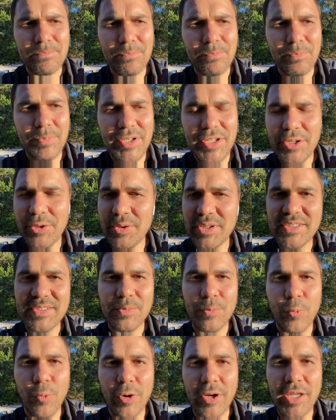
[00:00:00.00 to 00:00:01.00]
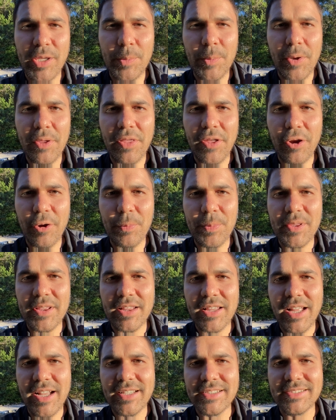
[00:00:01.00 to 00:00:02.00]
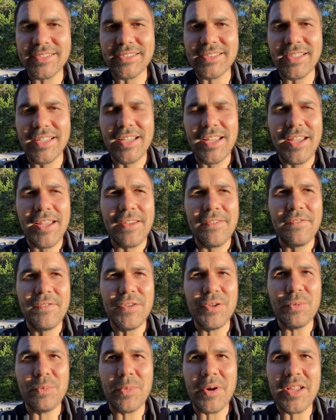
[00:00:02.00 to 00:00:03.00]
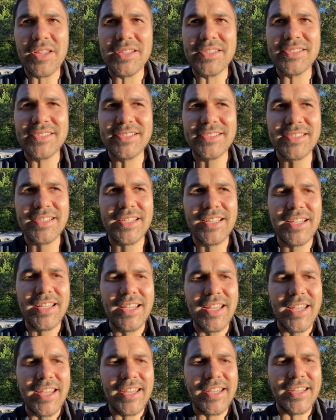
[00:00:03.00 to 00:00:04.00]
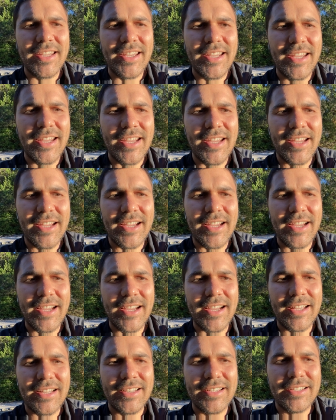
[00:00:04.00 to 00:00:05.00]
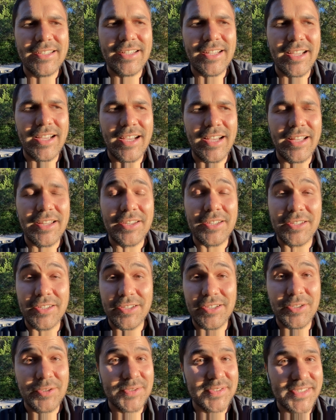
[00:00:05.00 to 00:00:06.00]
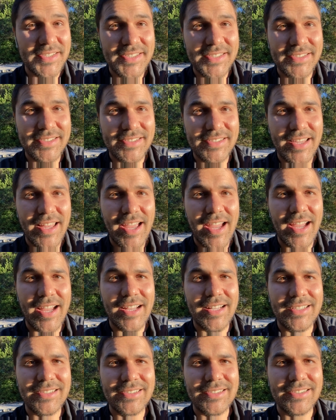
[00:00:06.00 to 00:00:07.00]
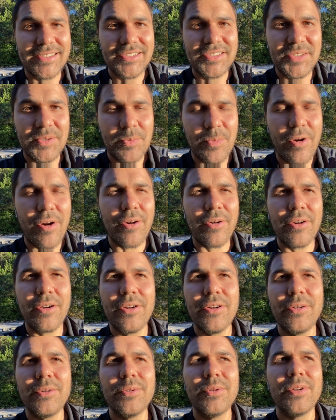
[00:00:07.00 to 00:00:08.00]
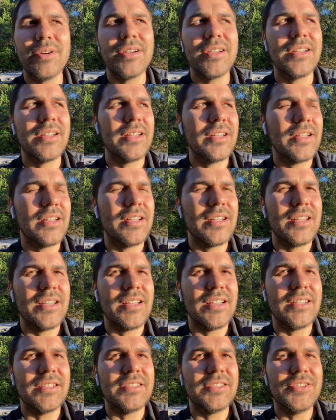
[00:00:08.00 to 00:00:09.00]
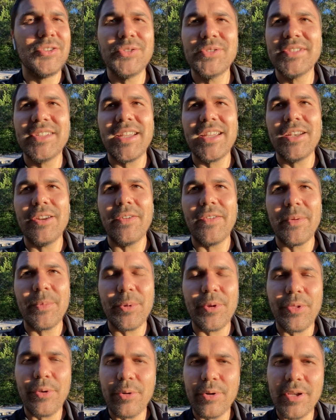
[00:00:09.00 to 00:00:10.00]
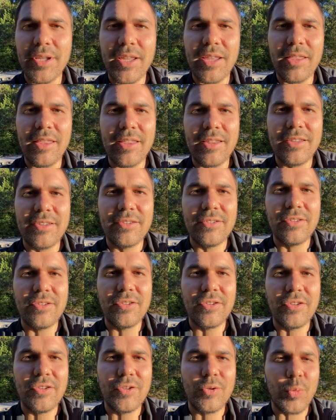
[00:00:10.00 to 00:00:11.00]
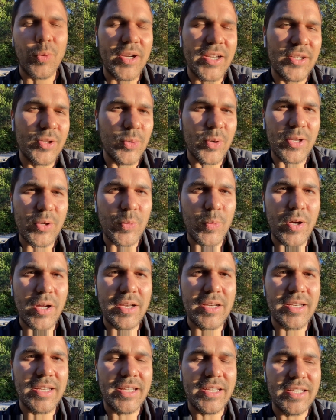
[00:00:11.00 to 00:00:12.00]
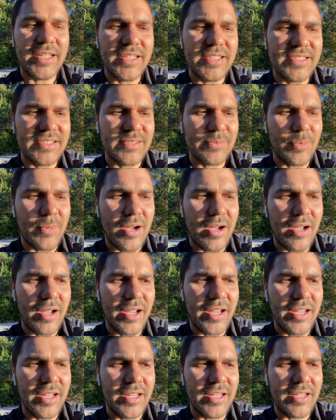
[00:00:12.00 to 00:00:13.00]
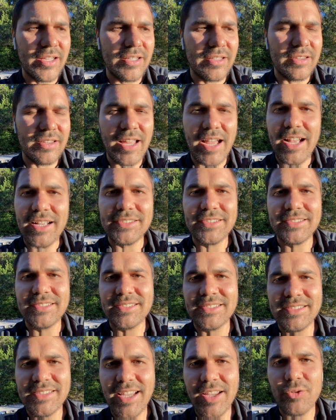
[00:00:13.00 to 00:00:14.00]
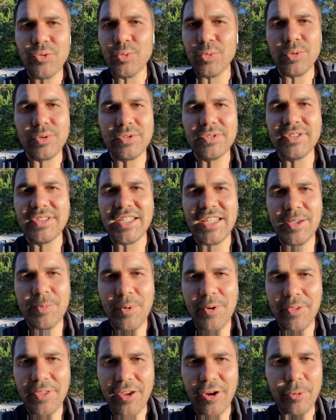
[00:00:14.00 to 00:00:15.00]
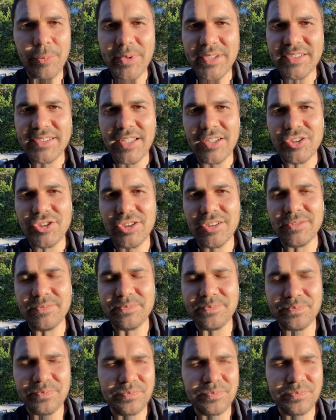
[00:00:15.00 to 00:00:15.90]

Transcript: been doing some more chemotherapy the last few months. And the good news is that tomorrow, Tuesday, November 30th, 2021 is my last scheduled chemotherapy session.